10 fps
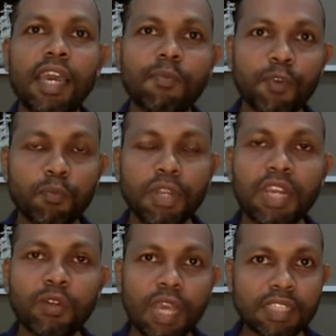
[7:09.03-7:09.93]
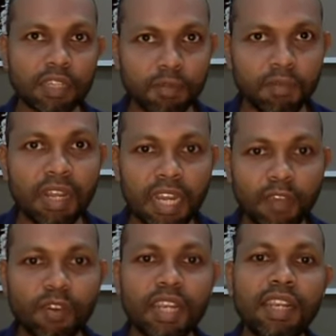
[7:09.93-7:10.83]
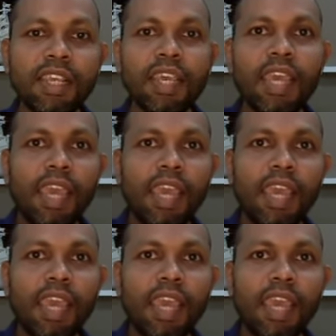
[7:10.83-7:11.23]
appropriate or acceptable level,